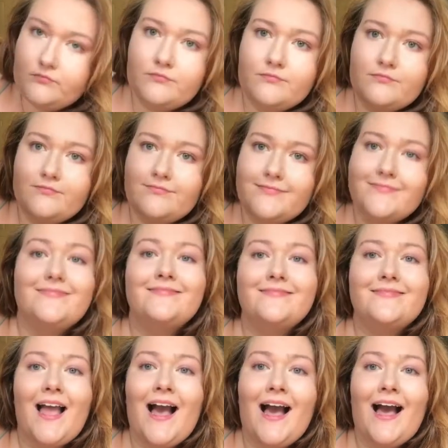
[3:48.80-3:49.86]
which is,
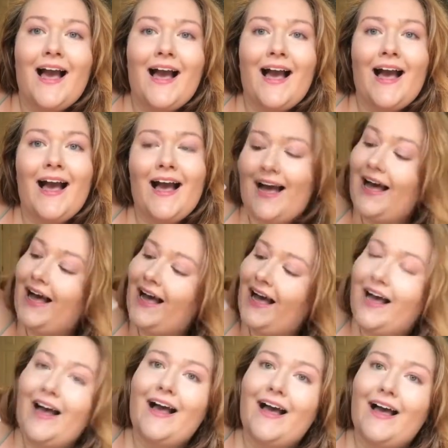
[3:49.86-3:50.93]
I considered
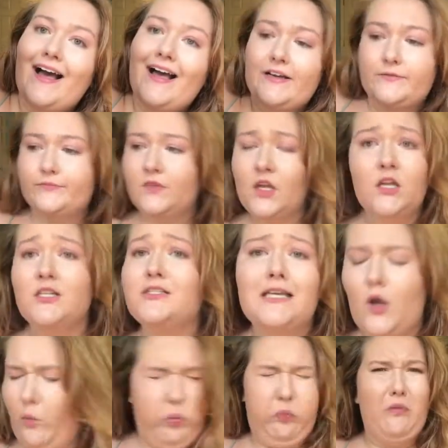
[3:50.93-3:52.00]
another concealer brush,
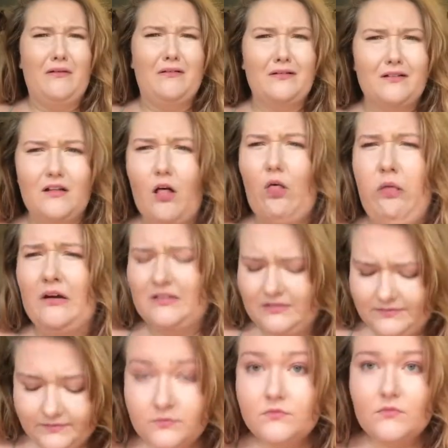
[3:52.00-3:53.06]
but it's really good
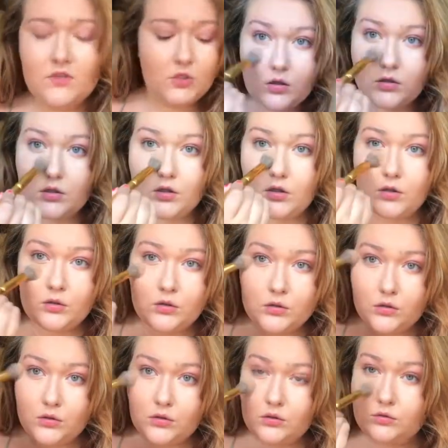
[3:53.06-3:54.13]
for
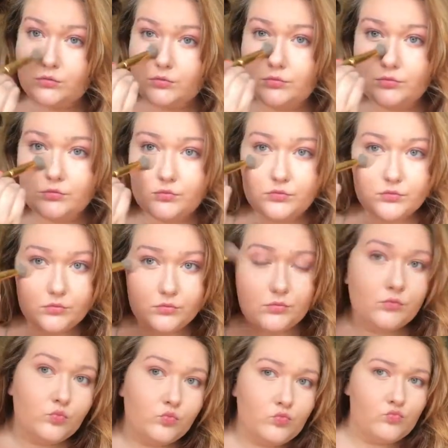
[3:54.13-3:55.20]
me when I want
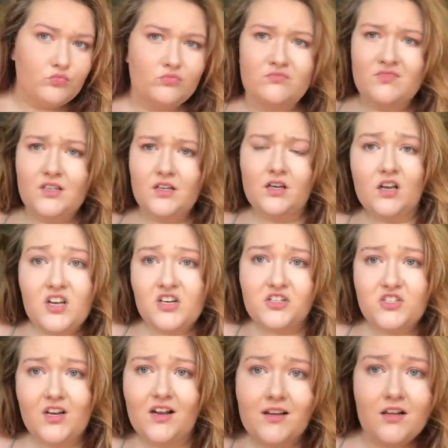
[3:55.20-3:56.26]
to pack on my
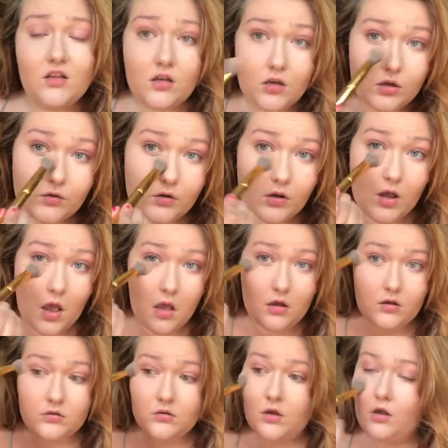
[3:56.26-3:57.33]
translucent powder, but I don't want
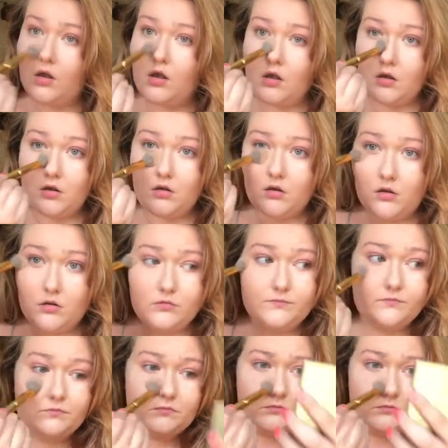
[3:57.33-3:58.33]
to bake. I just want to